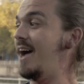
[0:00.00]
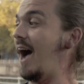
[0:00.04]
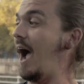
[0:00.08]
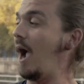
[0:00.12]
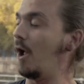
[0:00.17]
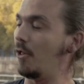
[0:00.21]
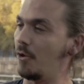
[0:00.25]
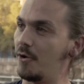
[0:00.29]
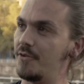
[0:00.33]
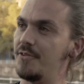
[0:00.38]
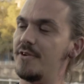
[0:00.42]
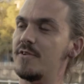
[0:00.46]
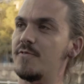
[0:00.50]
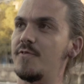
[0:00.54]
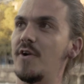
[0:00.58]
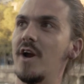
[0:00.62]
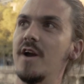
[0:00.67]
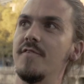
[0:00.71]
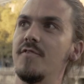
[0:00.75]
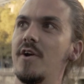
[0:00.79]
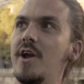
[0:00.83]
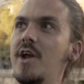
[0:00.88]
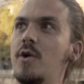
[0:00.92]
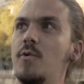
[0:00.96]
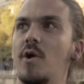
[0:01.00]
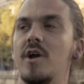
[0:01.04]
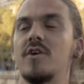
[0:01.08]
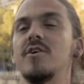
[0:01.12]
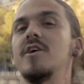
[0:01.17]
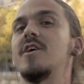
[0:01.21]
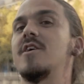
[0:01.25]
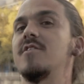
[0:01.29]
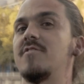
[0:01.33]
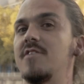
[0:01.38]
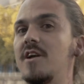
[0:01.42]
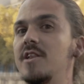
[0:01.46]
I learned this very, very
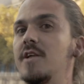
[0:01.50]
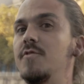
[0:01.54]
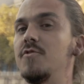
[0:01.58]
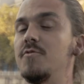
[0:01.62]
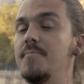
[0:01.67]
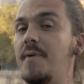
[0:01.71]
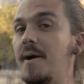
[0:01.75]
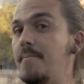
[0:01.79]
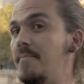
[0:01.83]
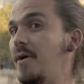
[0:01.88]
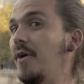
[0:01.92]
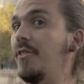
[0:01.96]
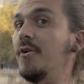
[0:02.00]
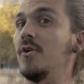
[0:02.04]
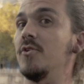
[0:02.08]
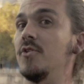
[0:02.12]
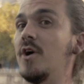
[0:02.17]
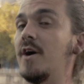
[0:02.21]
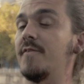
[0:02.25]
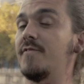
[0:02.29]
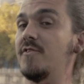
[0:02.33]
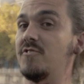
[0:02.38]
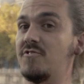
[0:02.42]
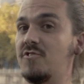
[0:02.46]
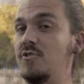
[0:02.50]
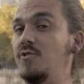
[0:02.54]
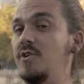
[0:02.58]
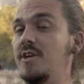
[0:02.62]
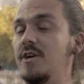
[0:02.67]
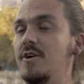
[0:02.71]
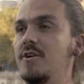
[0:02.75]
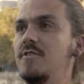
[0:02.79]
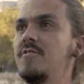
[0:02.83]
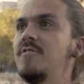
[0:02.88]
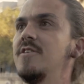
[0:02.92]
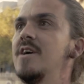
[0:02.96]
quickly because I lived with my mother-in-law for 2
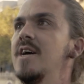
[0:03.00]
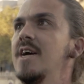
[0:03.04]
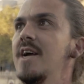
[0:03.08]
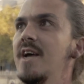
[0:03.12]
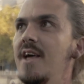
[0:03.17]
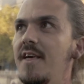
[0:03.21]
years,